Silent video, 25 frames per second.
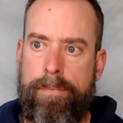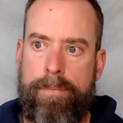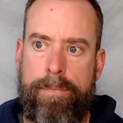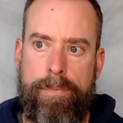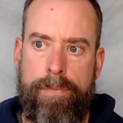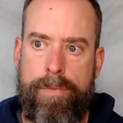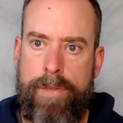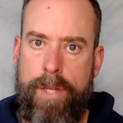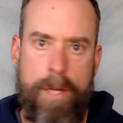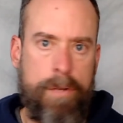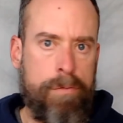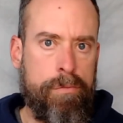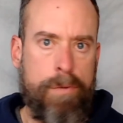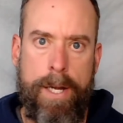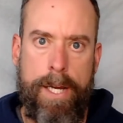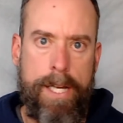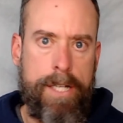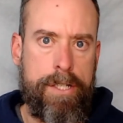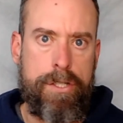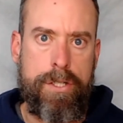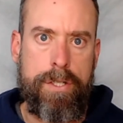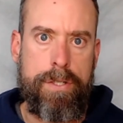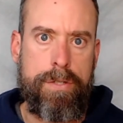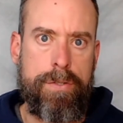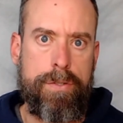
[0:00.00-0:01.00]
None
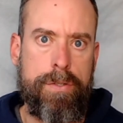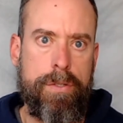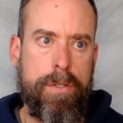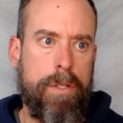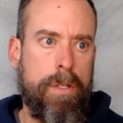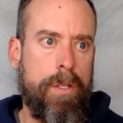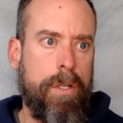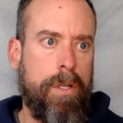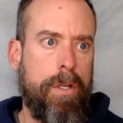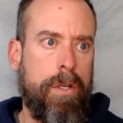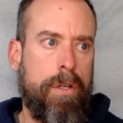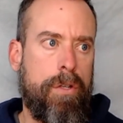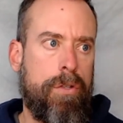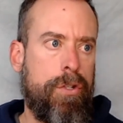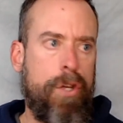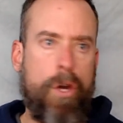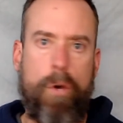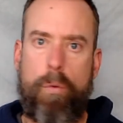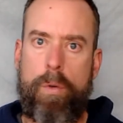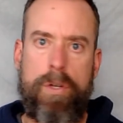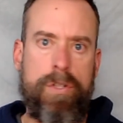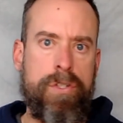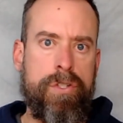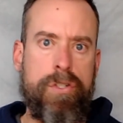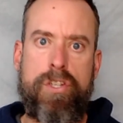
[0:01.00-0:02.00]
righteous. No
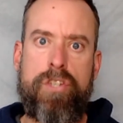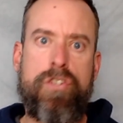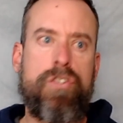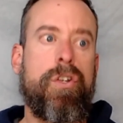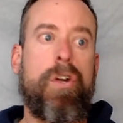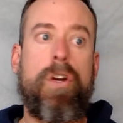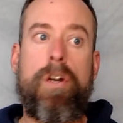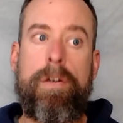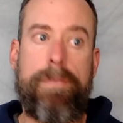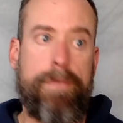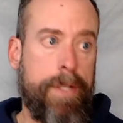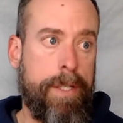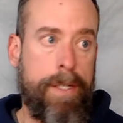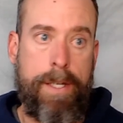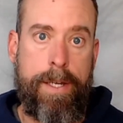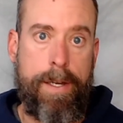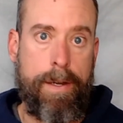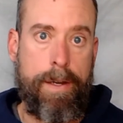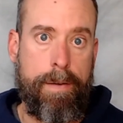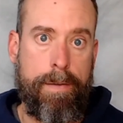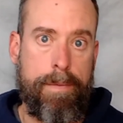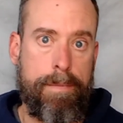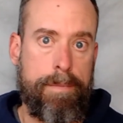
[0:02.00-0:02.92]
one's deserving here.